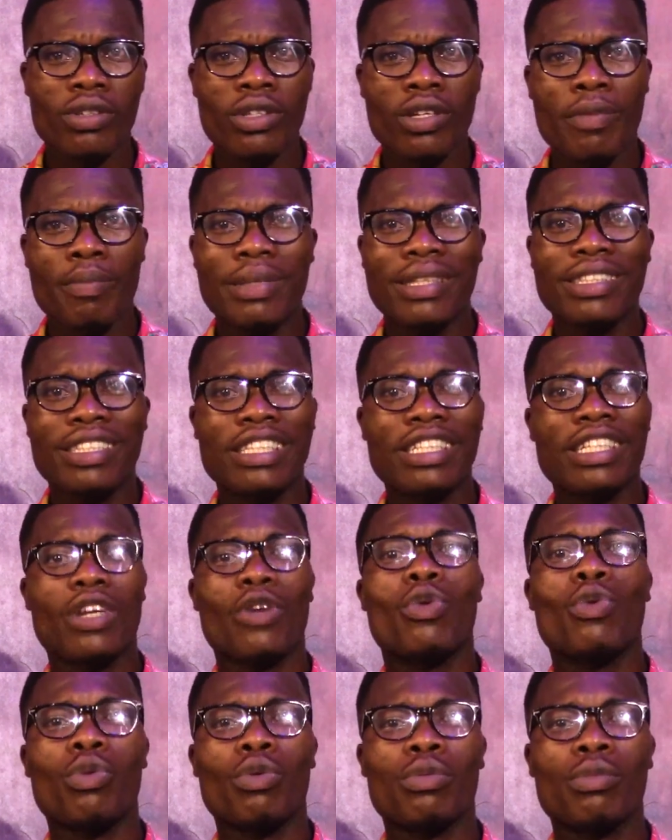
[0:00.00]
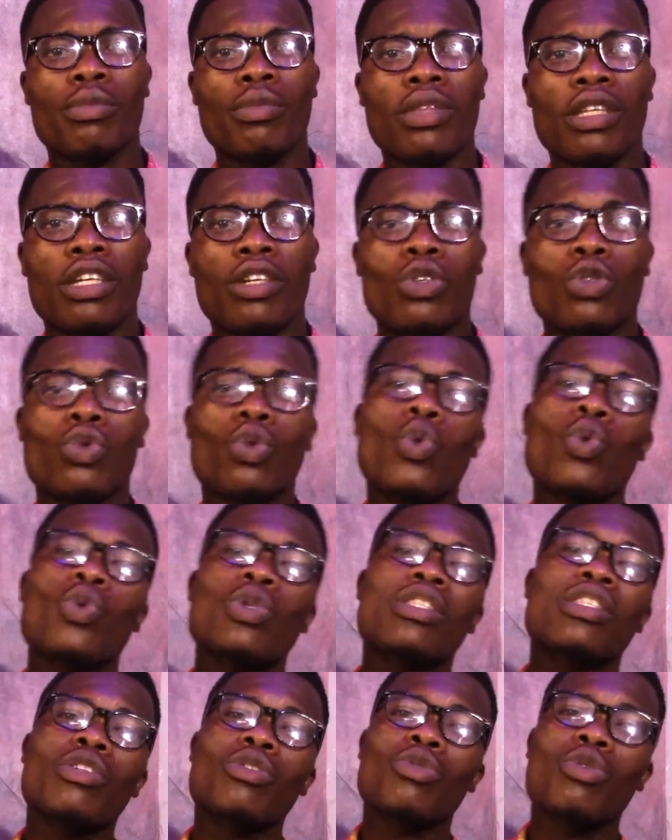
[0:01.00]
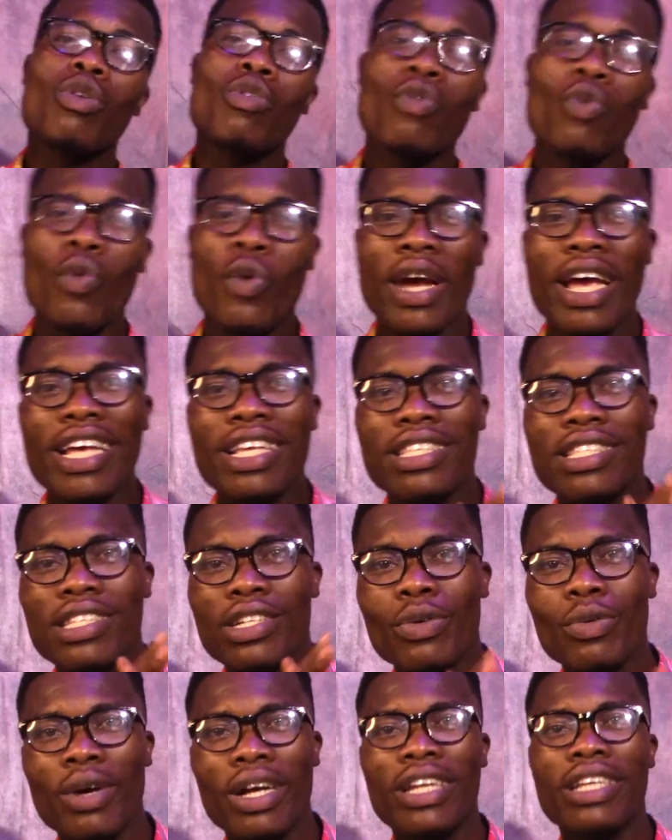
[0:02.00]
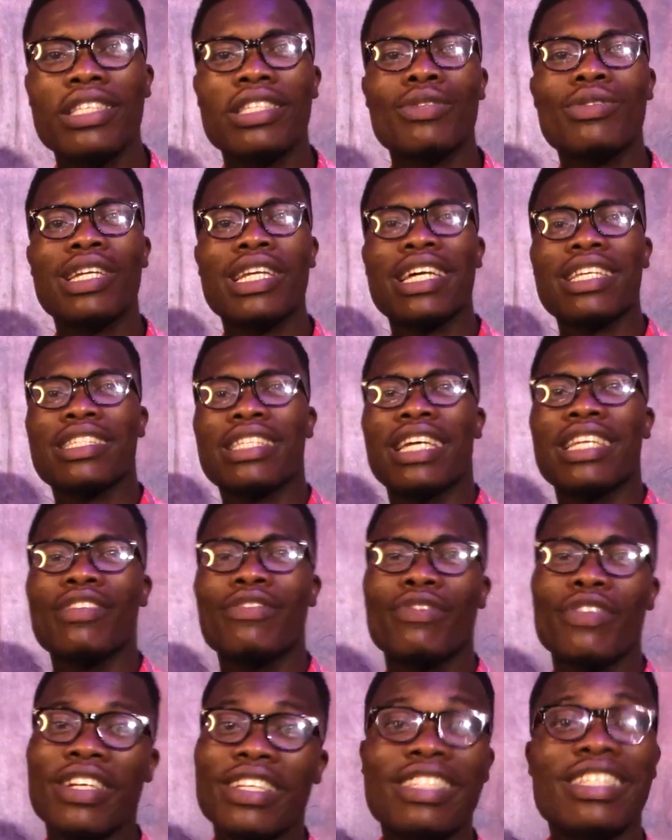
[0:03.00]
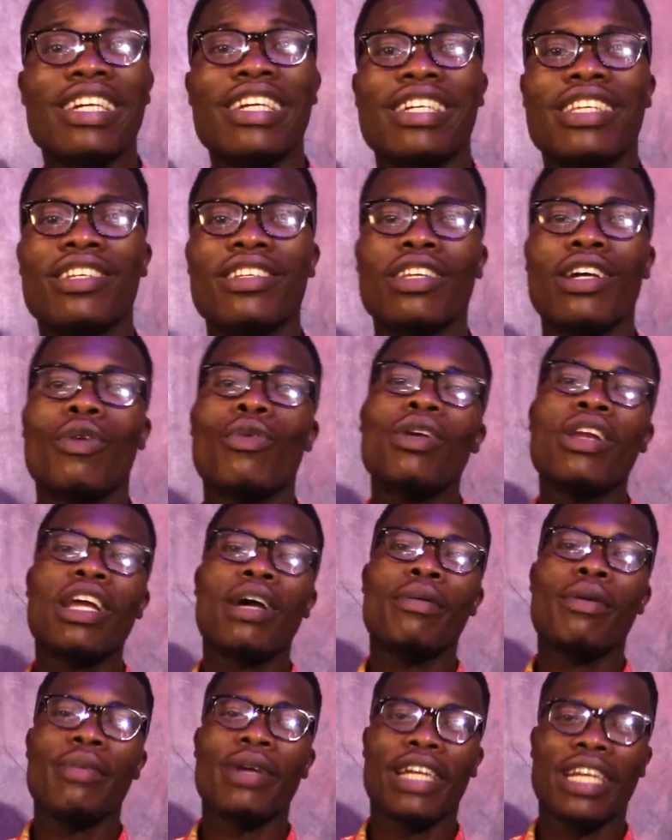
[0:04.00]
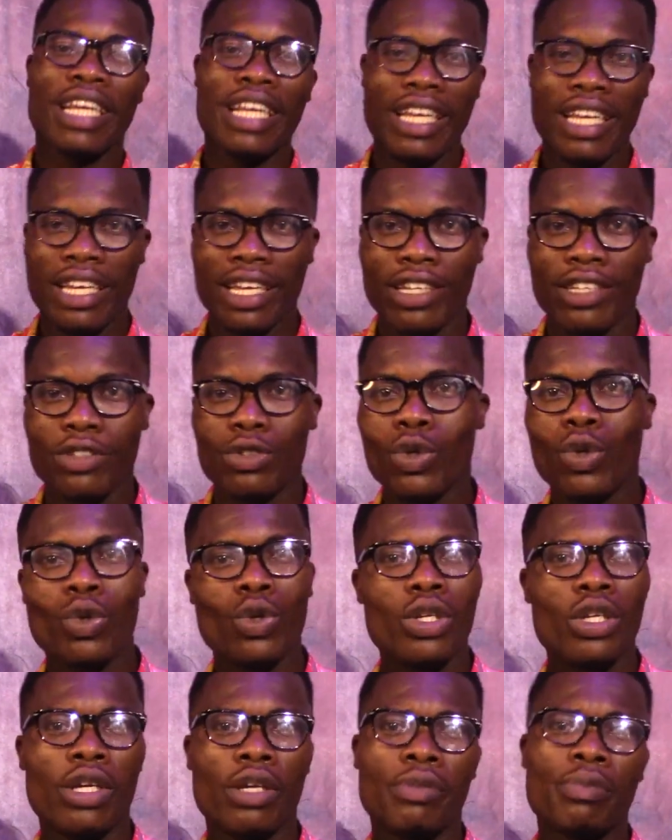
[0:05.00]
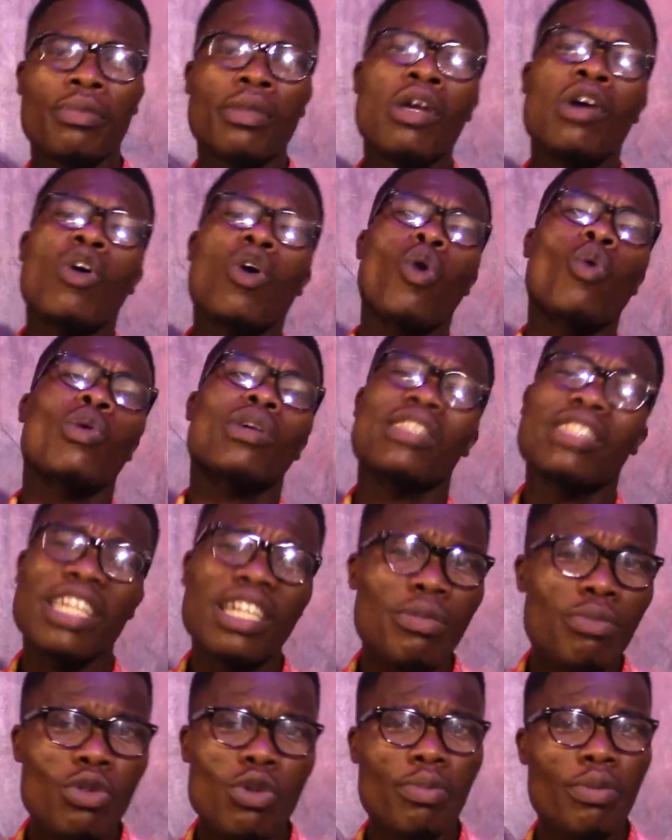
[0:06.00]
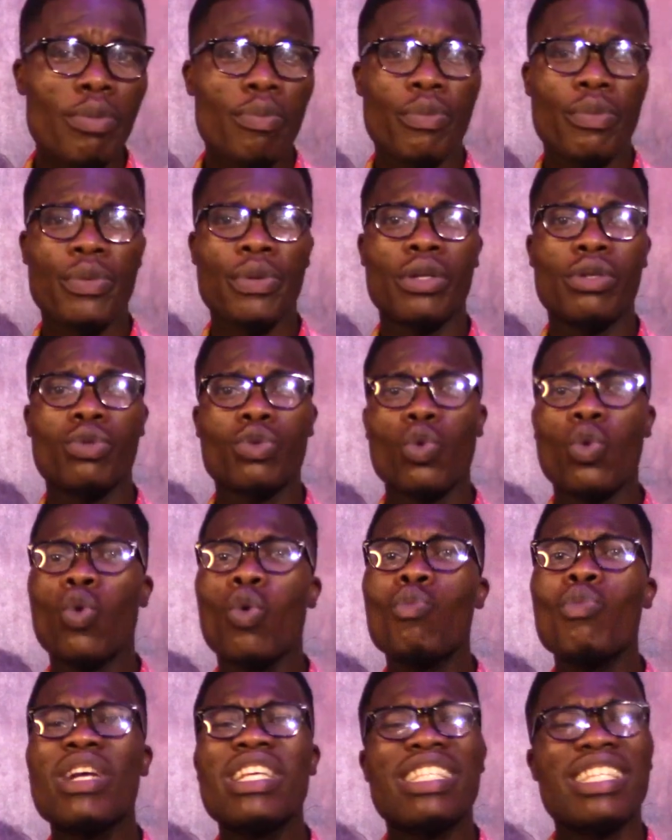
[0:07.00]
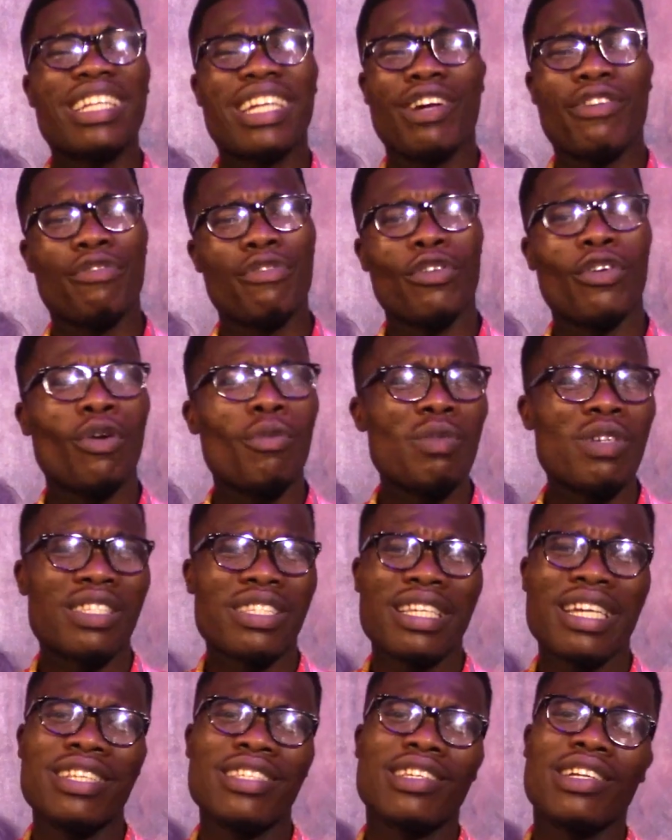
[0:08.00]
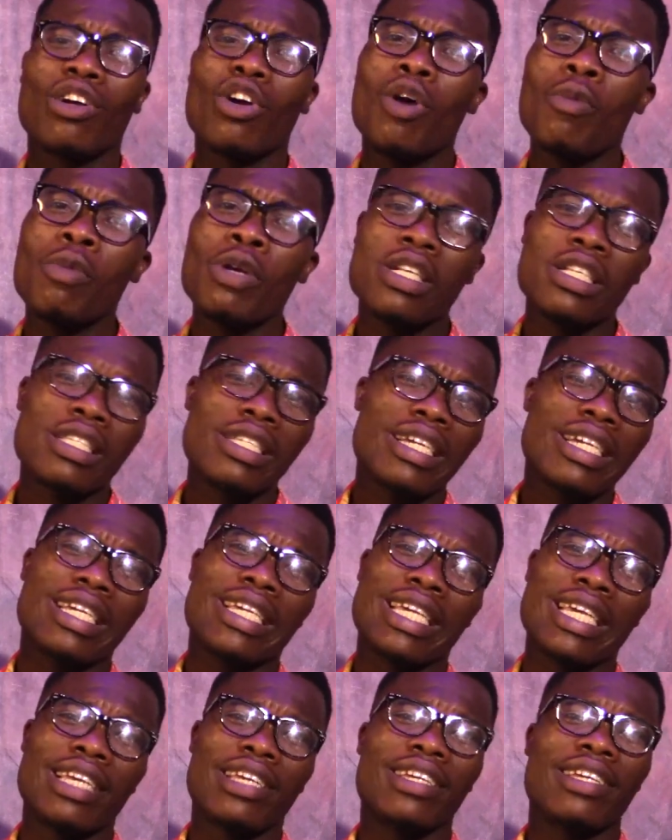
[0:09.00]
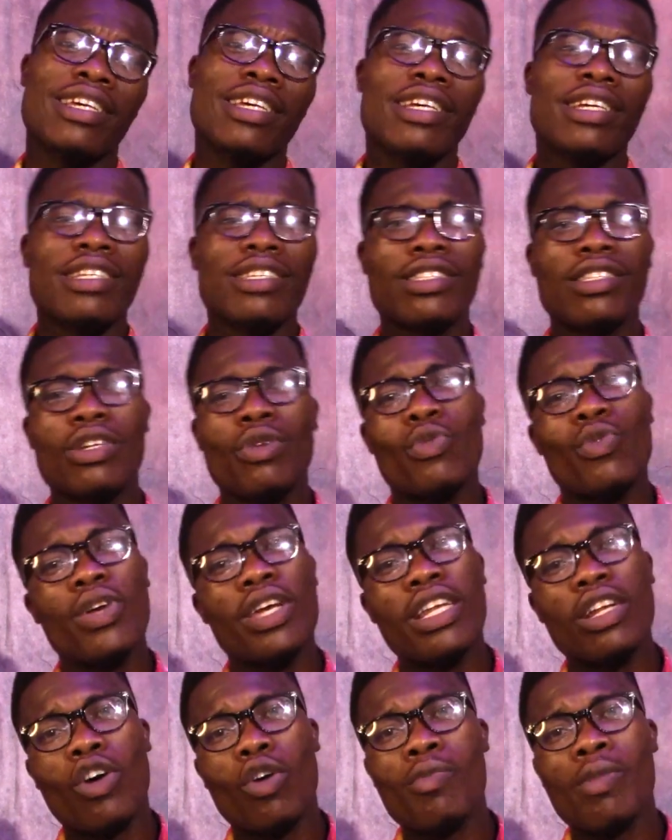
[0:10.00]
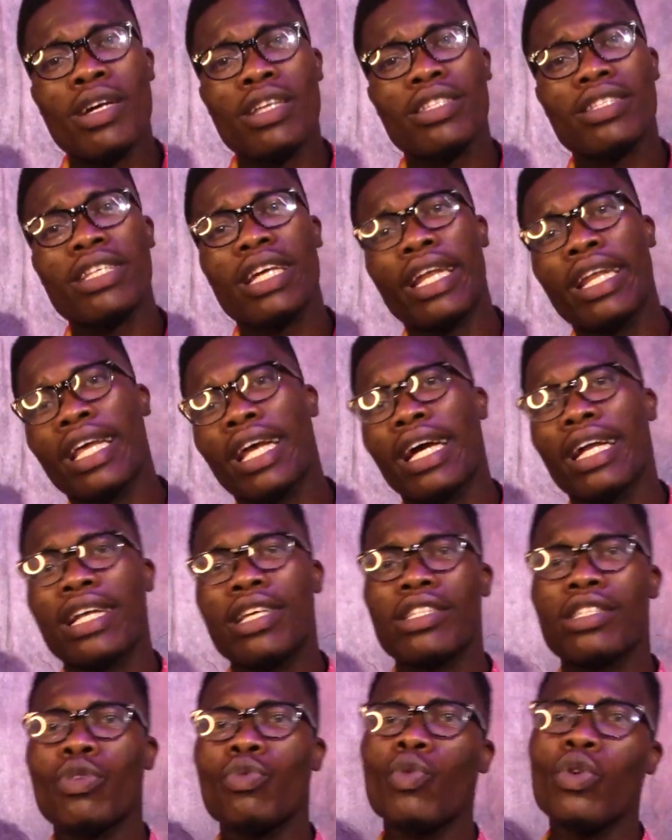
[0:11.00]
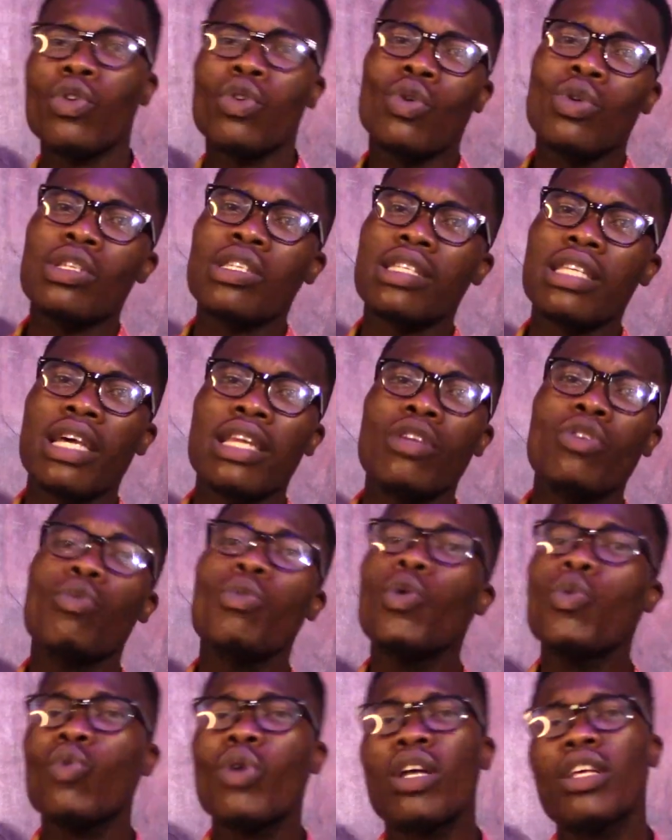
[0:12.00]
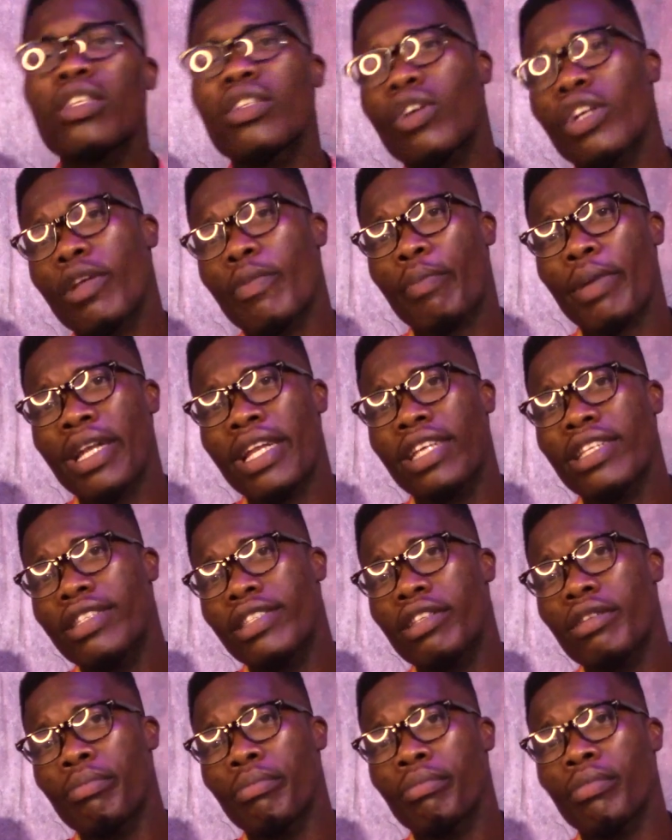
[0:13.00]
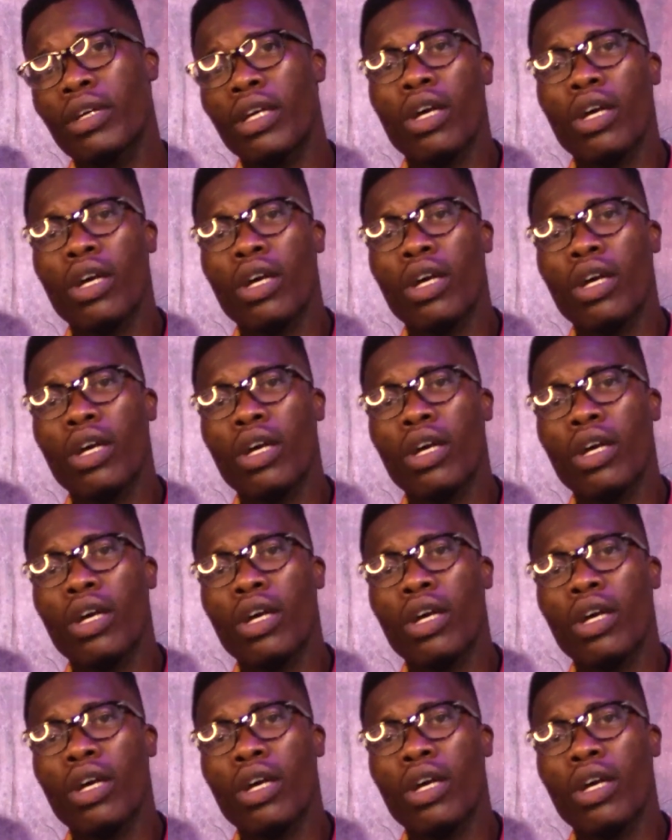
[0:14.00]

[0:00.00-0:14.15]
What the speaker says: me slow so we think of what I say is a well as any fake check ni na wala wala play air so no day or what take boo boo play so omo sika for normal sign check omo check it say we no more sign it and I say we no one sign it you know who answer the penny sim